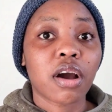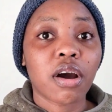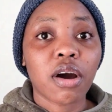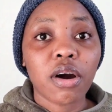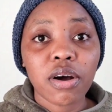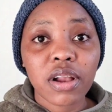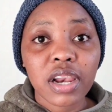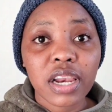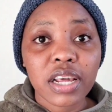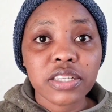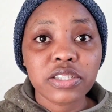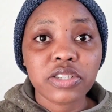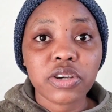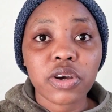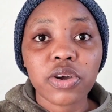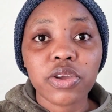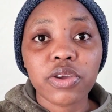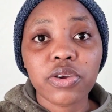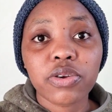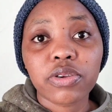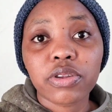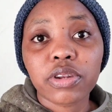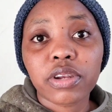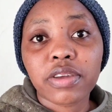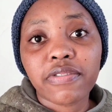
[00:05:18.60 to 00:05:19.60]
college or
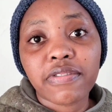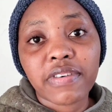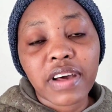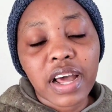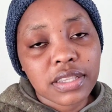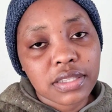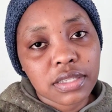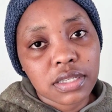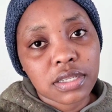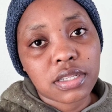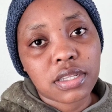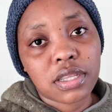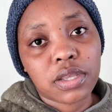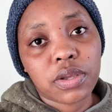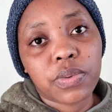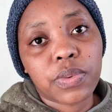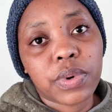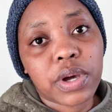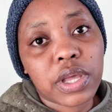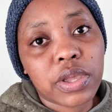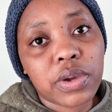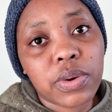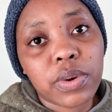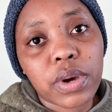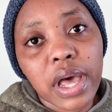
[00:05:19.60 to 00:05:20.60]
university
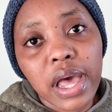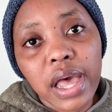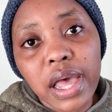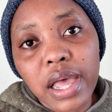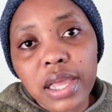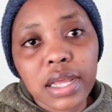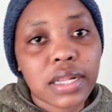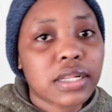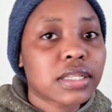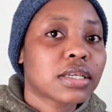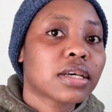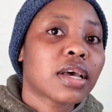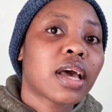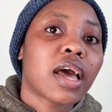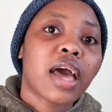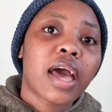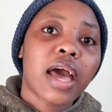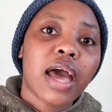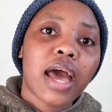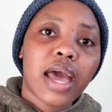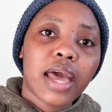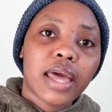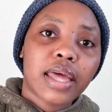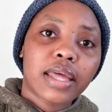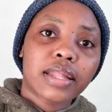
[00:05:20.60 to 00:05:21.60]
were you at,
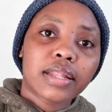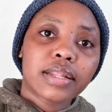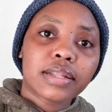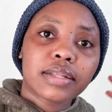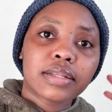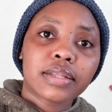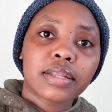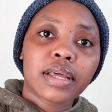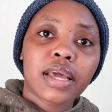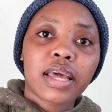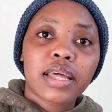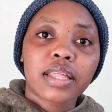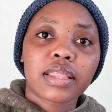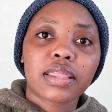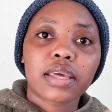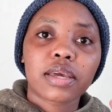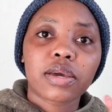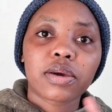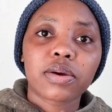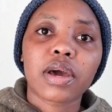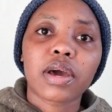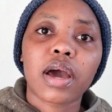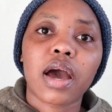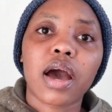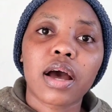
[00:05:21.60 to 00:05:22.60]
and they're
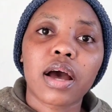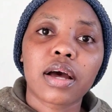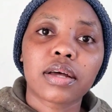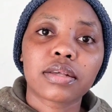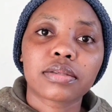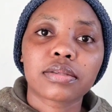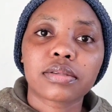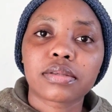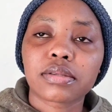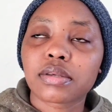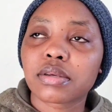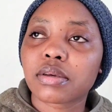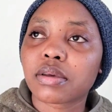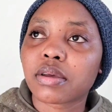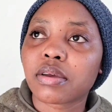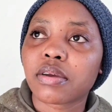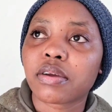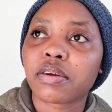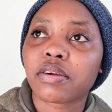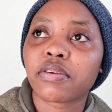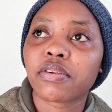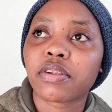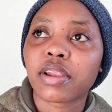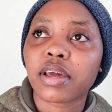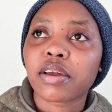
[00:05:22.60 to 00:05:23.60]
gonna ask
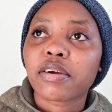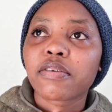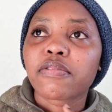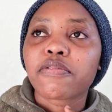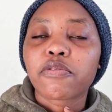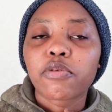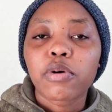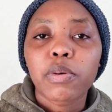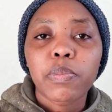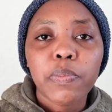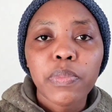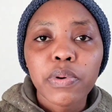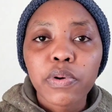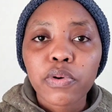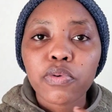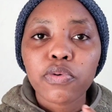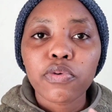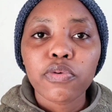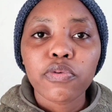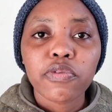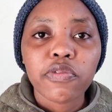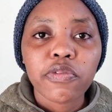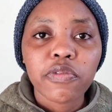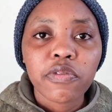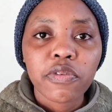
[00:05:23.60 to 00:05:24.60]
like for
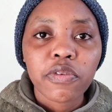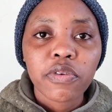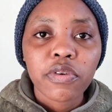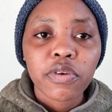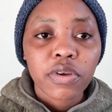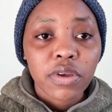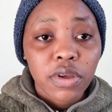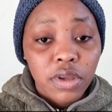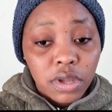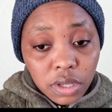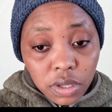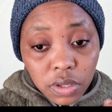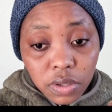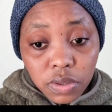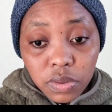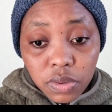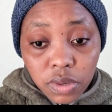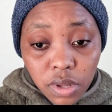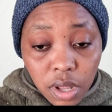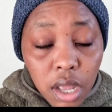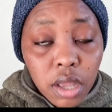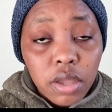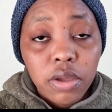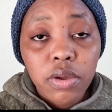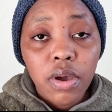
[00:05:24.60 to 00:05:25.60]
proof.
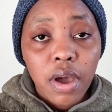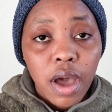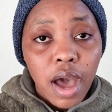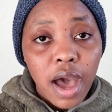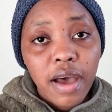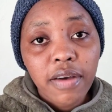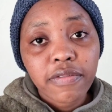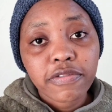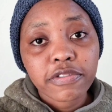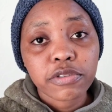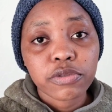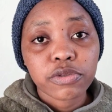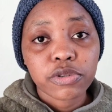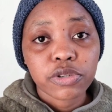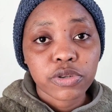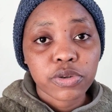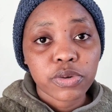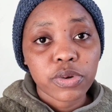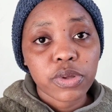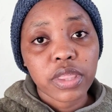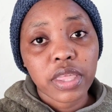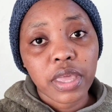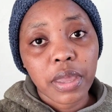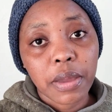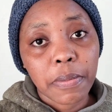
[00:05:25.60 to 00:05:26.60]
You have to
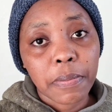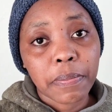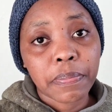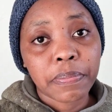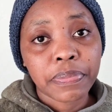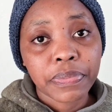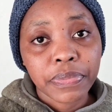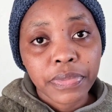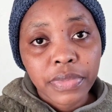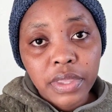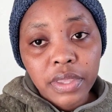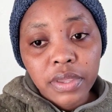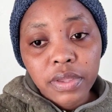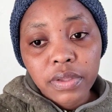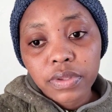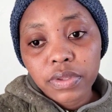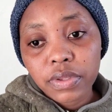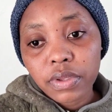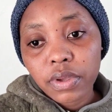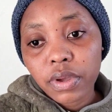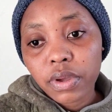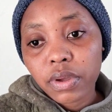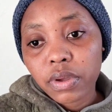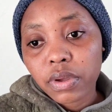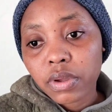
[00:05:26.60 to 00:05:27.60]
show them.
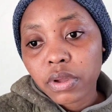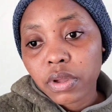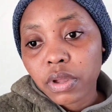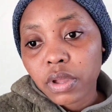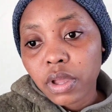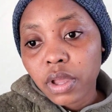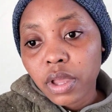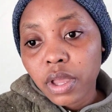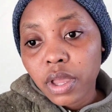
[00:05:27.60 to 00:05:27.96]
So